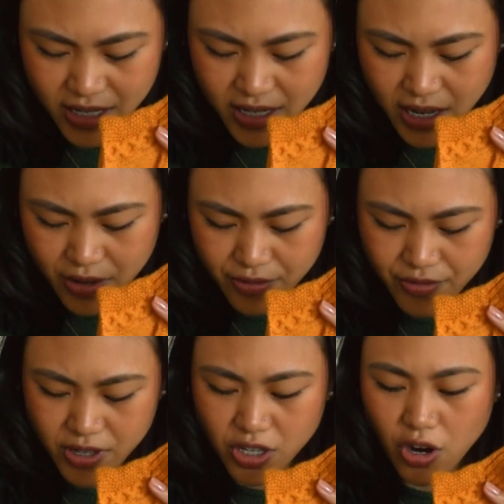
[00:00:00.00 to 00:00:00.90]

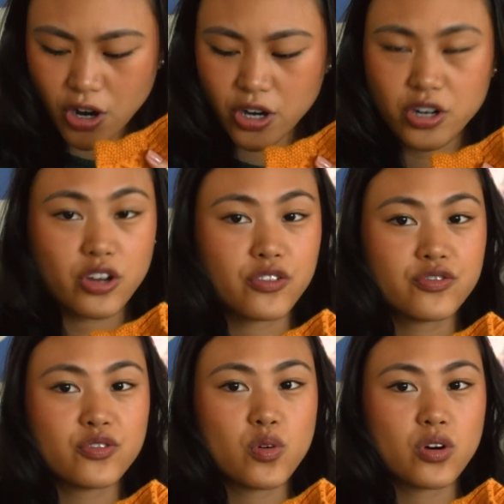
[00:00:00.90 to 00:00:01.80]
enough yarn
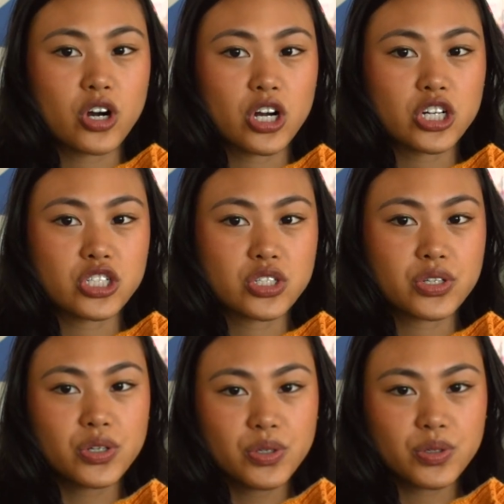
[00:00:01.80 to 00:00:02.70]
for
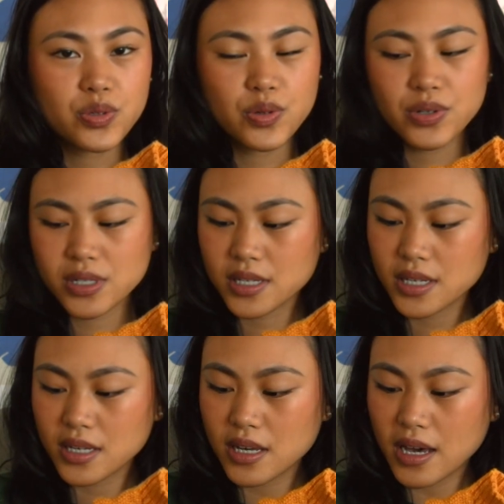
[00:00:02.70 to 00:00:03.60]
2,
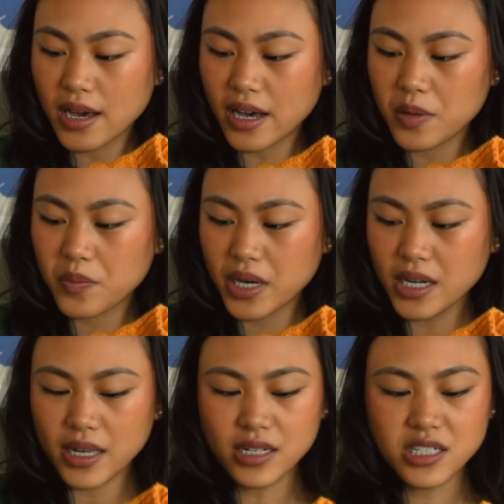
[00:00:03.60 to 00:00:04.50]
I
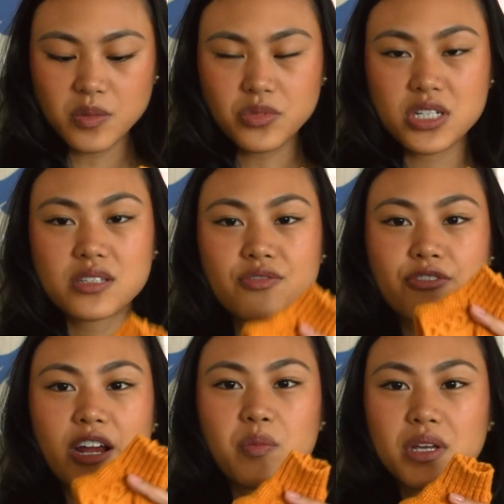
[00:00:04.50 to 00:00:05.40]
might end up just
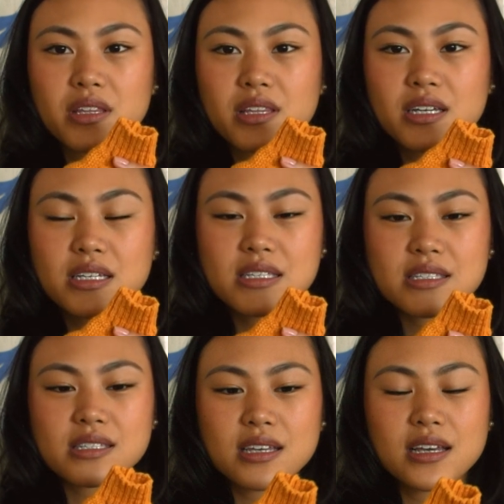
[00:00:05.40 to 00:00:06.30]
framing
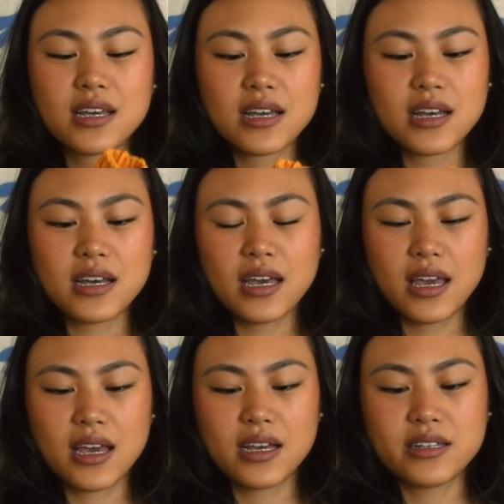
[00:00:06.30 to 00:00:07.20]
this
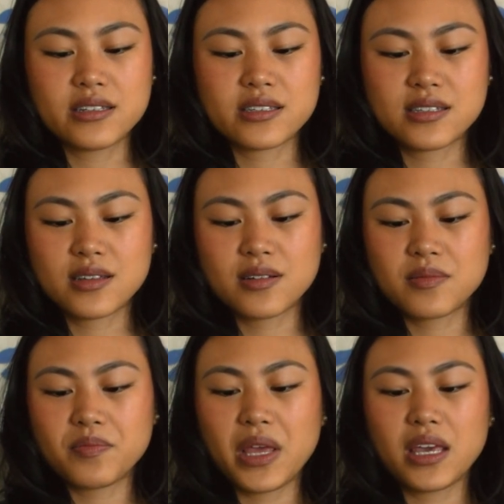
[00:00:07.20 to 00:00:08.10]
and
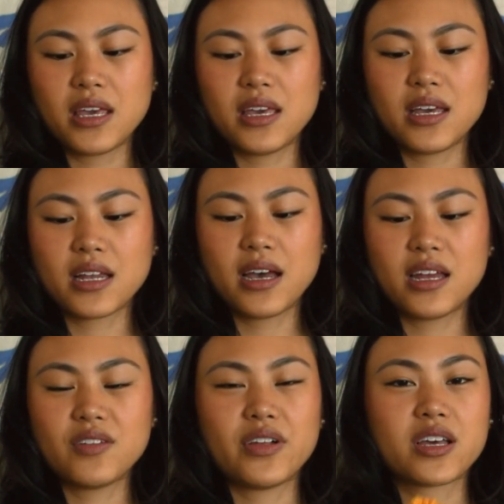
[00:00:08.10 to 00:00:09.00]
making it
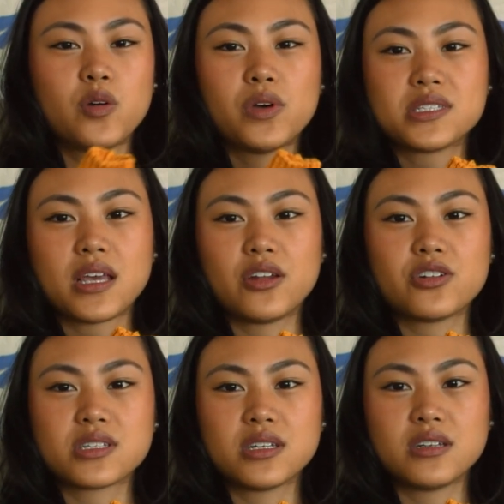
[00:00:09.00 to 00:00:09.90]
kind of like a Wes
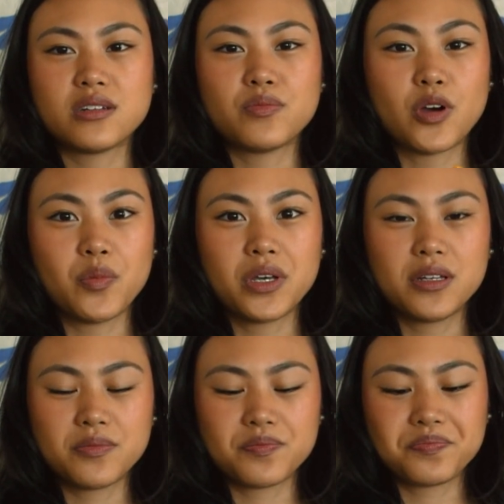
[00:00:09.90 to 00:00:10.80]
Anderson
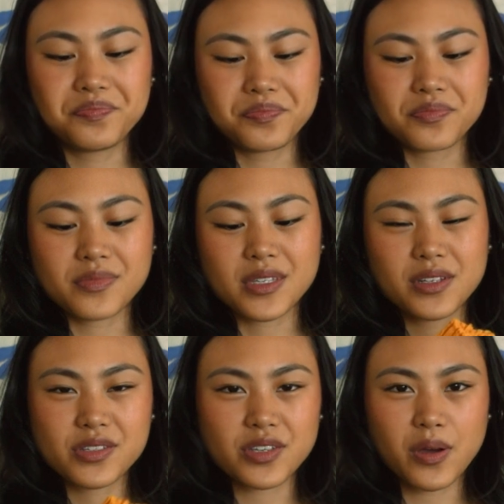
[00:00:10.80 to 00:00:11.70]
moment.
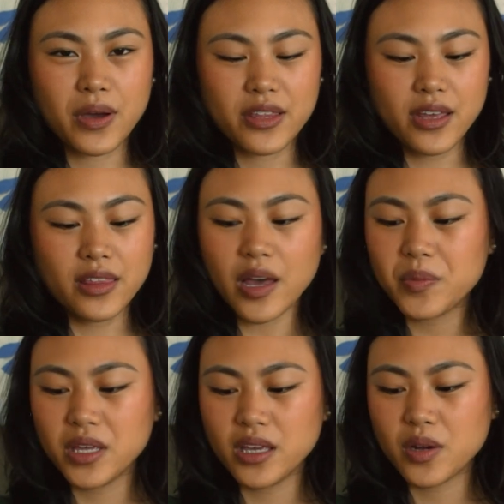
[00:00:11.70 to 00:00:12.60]
So I think that'd
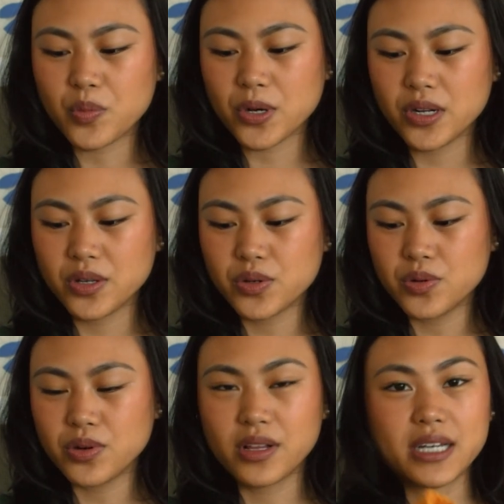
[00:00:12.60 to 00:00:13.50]
be a pretty
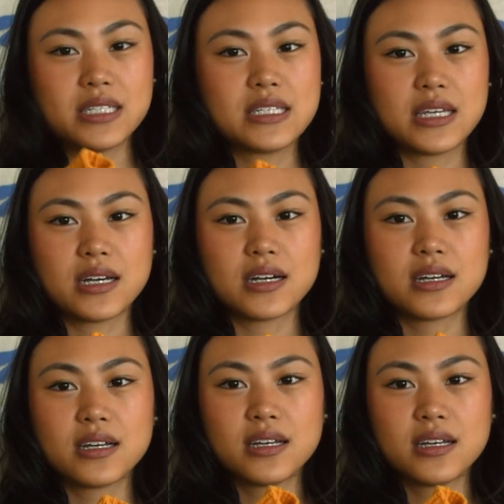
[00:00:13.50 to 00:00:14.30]
cool idea.